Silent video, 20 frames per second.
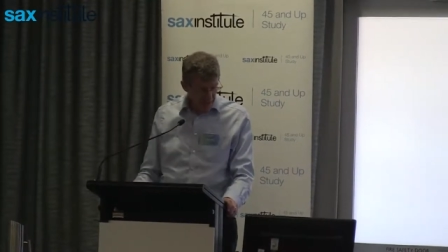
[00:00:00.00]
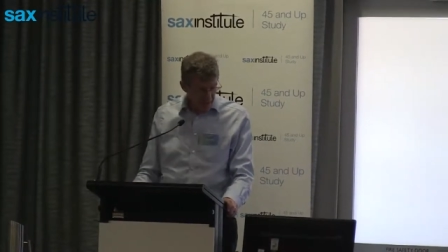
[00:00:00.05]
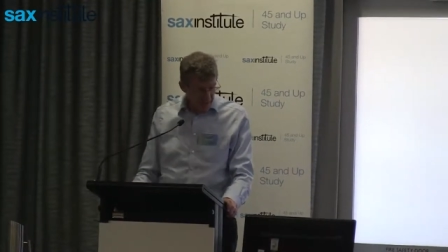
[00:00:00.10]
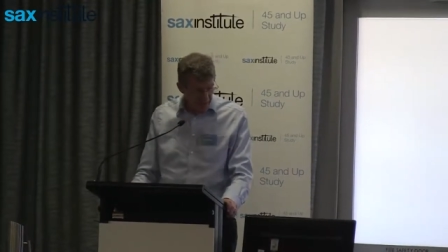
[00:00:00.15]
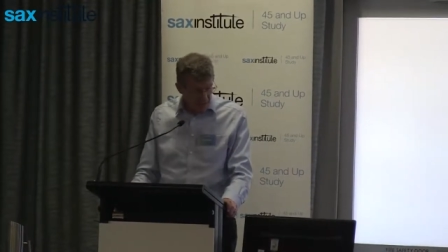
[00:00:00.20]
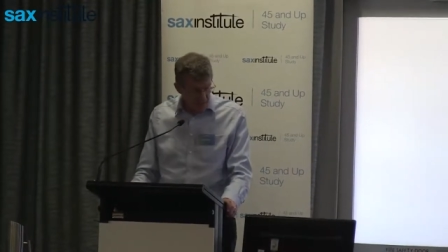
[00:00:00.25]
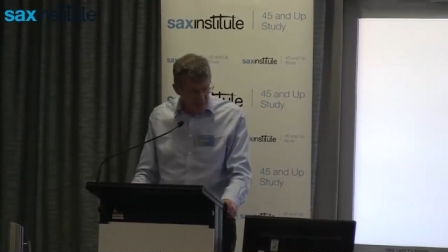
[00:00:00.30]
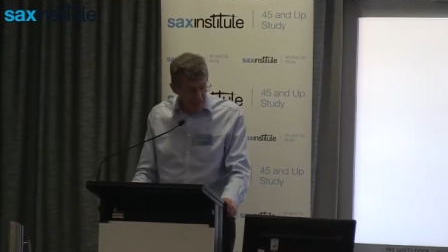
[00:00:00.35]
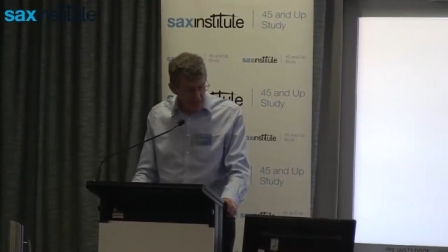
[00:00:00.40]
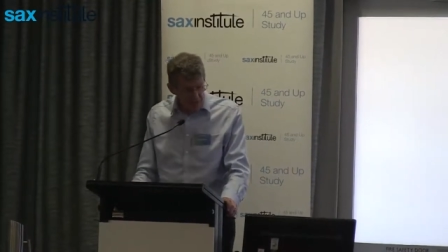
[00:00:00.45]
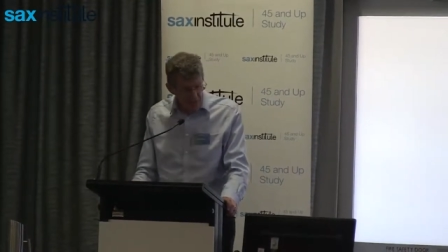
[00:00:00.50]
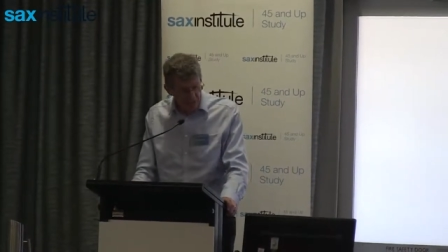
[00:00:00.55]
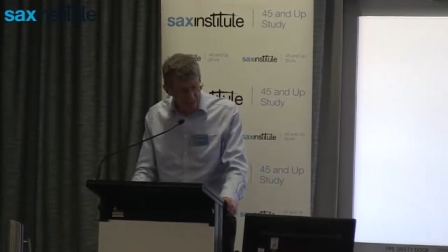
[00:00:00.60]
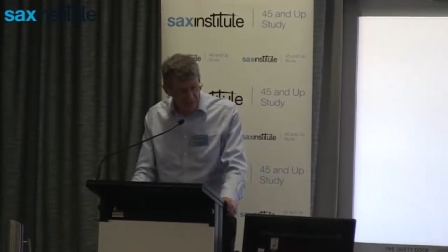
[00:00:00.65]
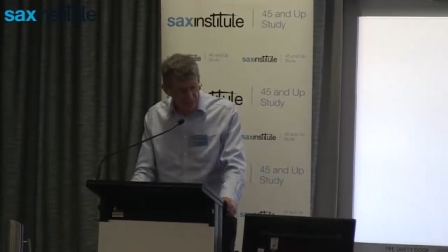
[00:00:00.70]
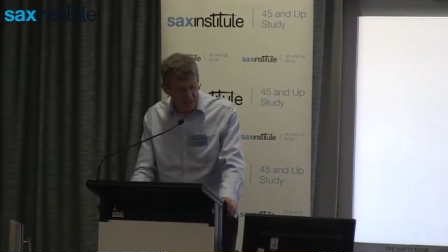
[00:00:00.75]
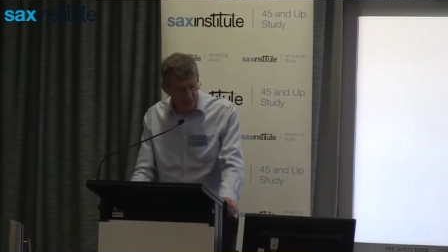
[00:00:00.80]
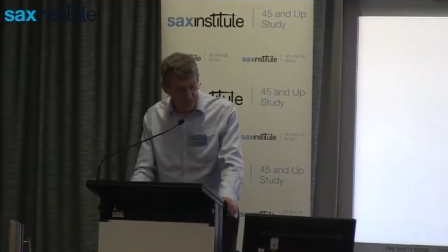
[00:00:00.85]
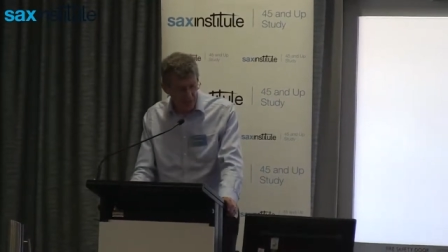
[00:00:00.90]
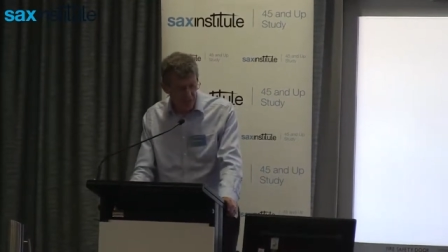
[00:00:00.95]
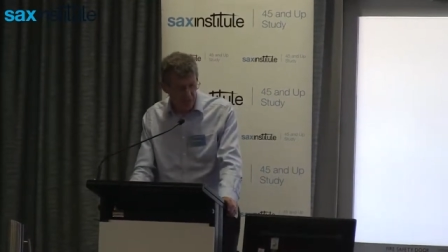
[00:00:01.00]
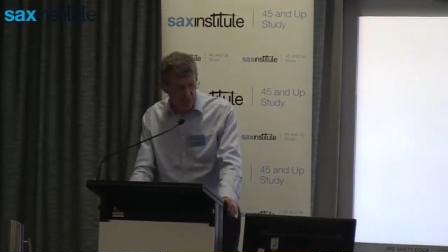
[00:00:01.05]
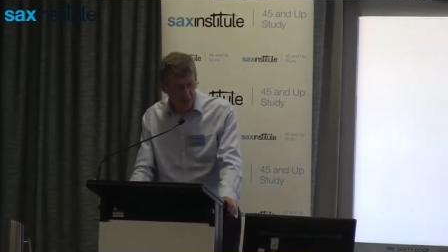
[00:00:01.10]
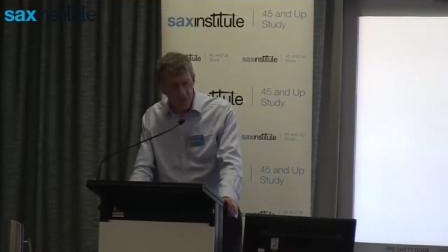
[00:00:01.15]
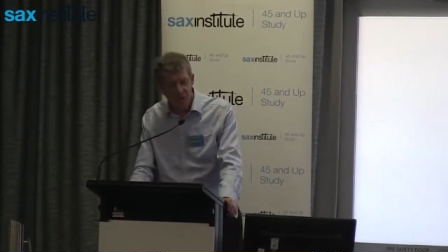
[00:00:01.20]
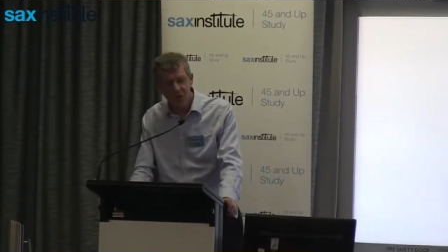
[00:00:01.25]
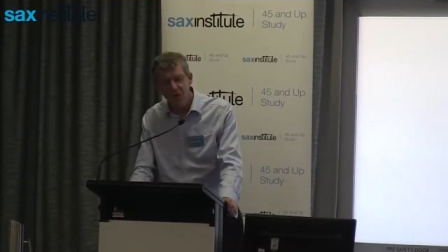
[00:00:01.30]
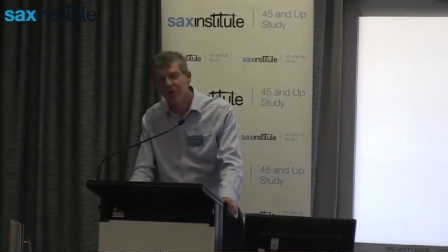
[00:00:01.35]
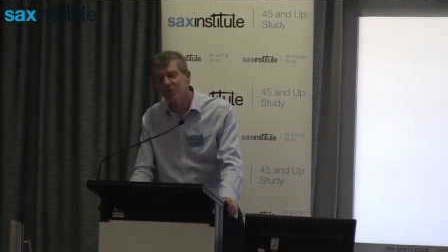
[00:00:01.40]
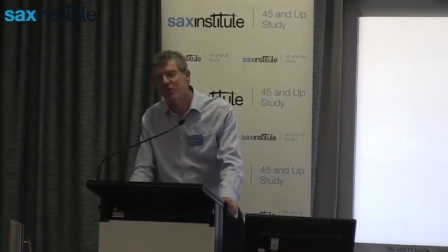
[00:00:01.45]
he, he, envisaged a
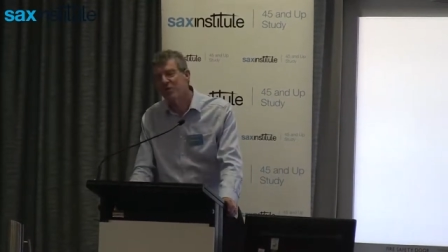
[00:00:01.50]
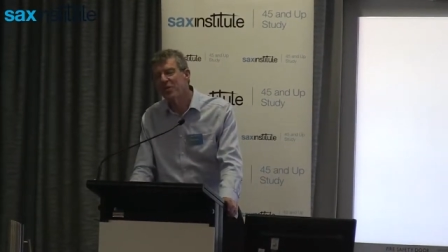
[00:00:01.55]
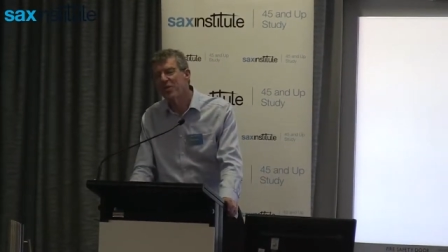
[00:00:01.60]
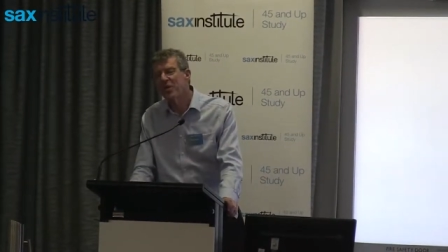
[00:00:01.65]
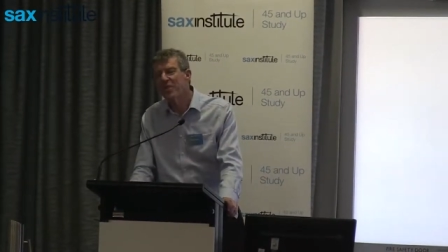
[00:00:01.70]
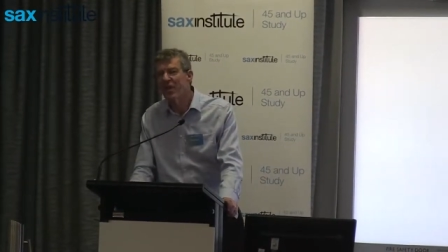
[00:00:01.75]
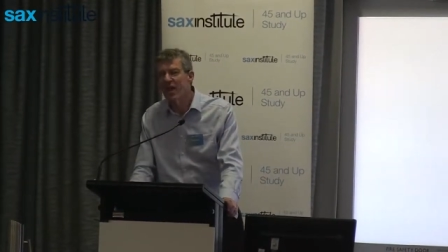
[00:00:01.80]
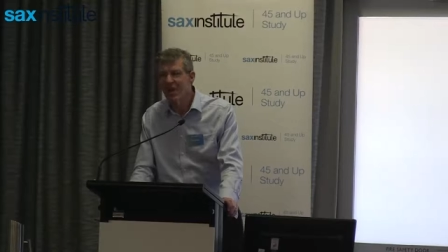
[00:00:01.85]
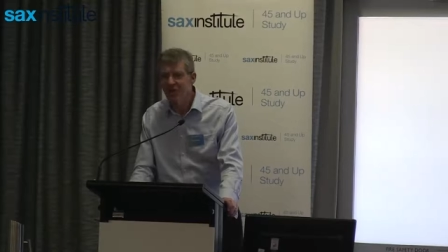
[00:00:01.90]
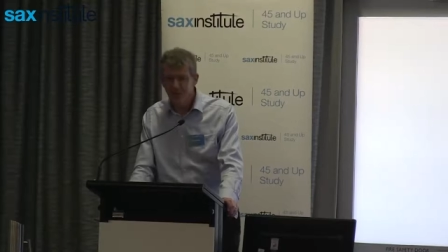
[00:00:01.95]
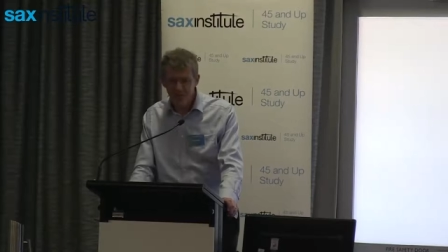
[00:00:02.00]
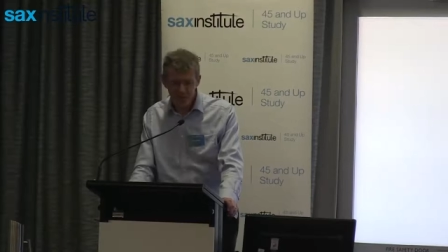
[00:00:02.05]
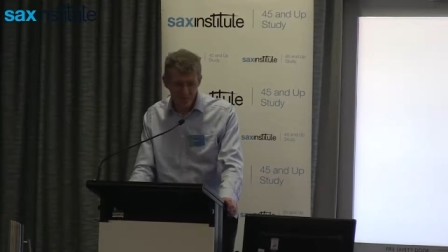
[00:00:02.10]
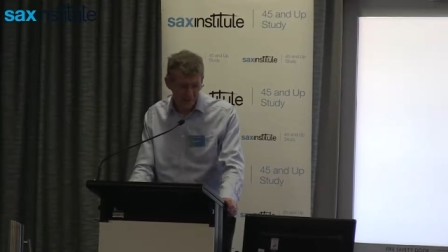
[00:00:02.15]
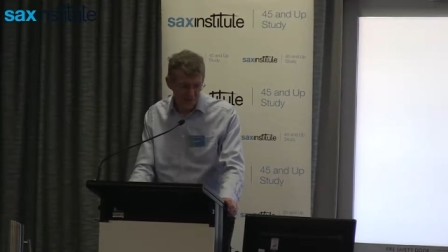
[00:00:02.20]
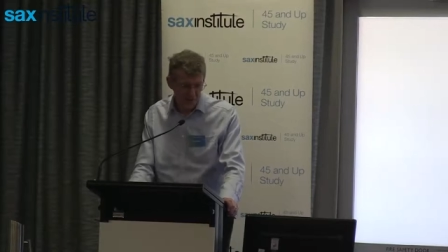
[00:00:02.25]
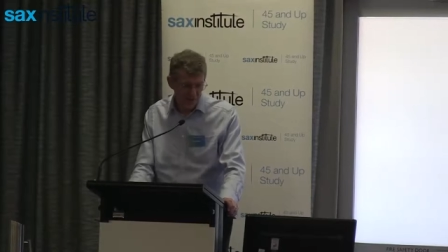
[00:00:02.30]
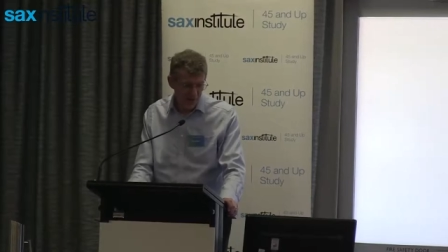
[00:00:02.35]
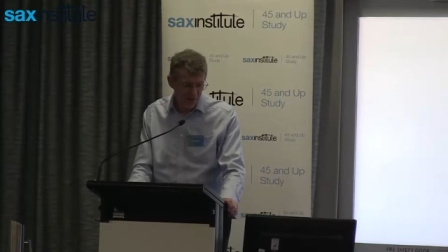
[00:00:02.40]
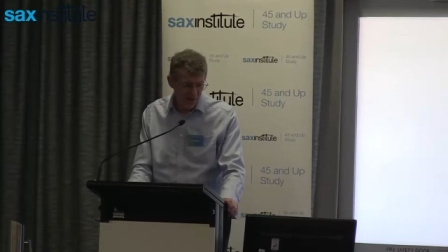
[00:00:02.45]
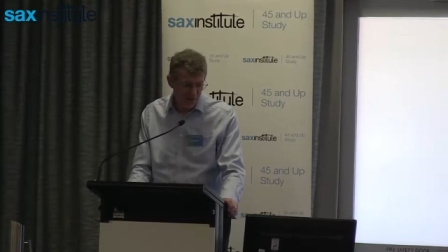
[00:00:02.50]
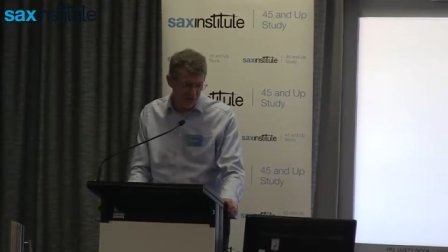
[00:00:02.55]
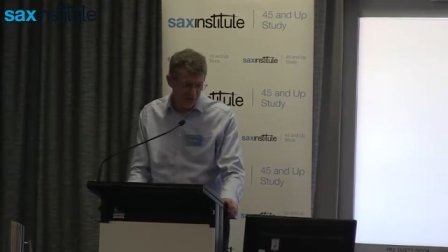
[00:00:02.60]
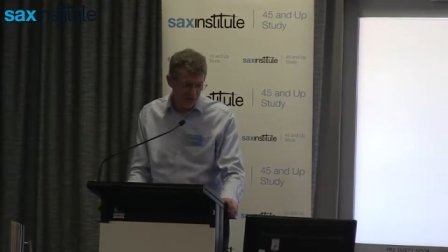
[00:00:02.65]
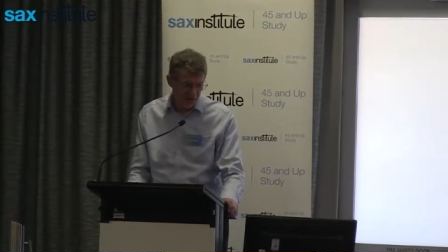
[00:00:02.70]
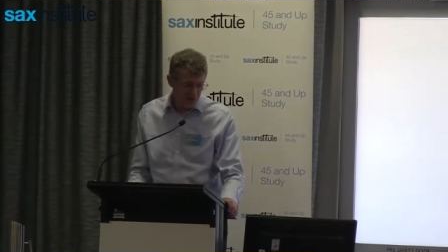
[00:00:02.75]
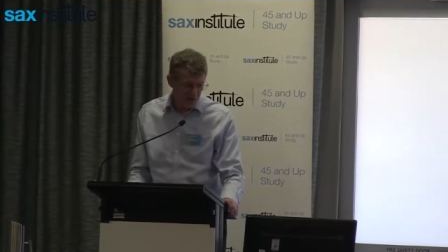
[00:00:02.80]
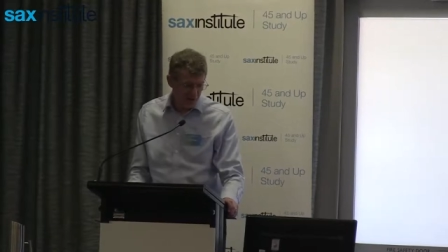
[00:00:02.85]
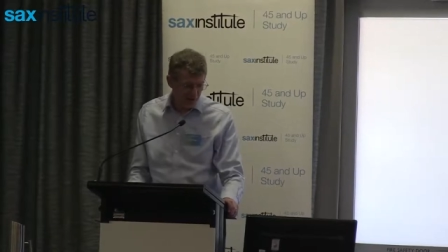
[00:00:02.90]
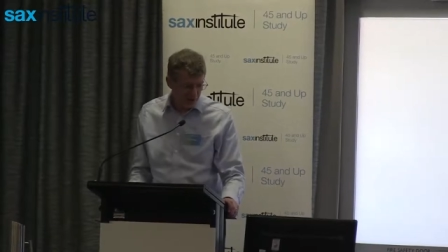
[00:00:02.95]
college where men retired at the
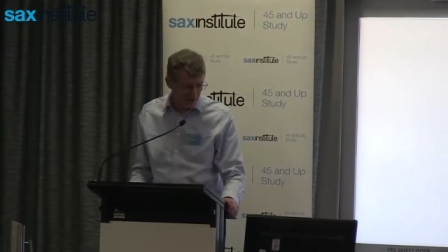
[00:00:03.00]
age of